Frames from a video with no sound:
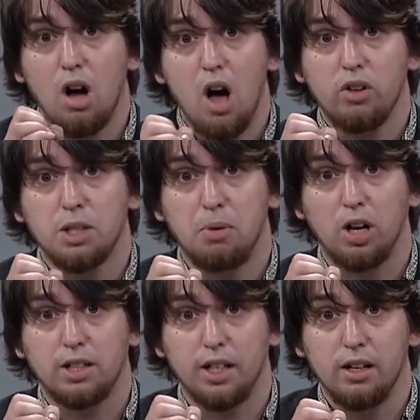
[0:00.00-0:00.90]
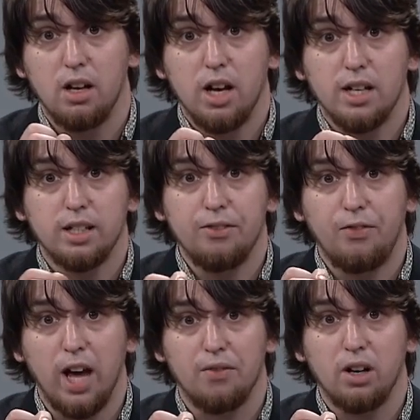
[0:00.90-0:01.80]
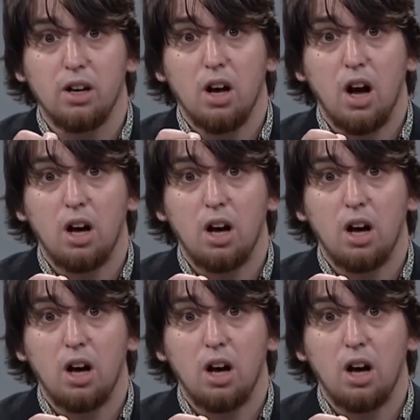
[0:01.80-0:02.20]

congressperson is in favor